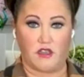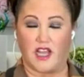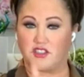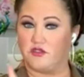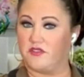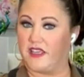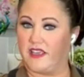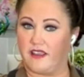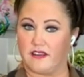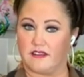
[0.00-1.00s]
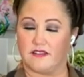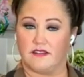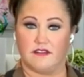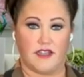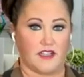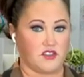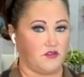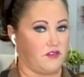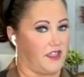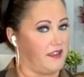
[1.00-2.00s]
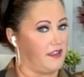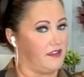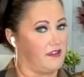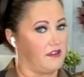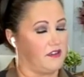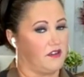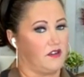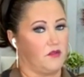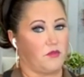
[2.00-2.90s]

Not too thick, not too thin, mm-hmm.